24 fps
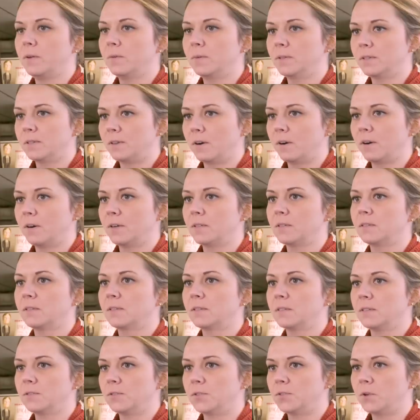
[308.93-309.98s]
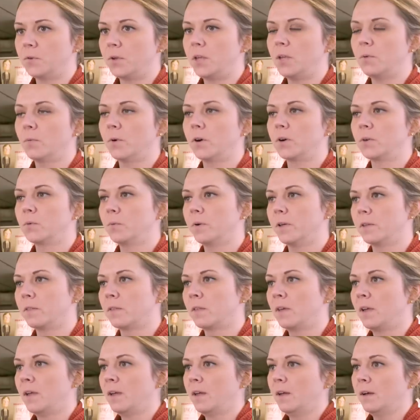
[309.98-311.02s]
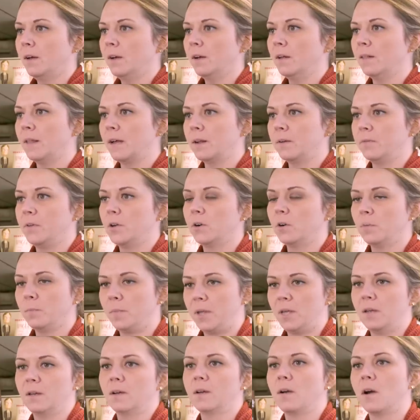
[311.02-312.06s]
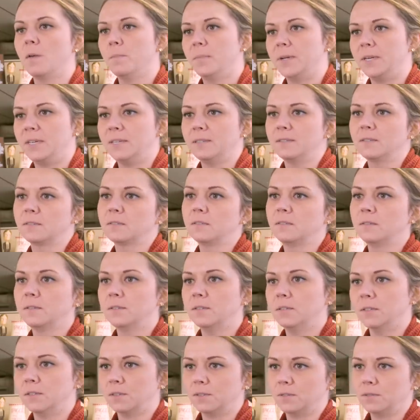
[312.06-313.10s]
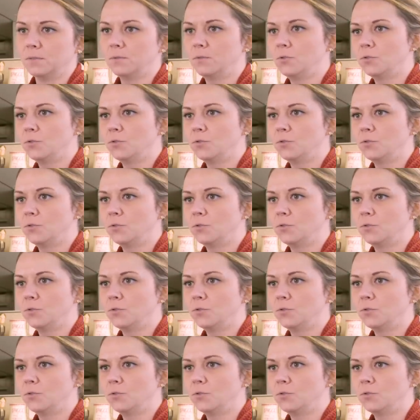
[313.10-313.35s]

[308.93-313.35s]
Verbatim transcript: He was an artist, and so he worked with a lot of European companies to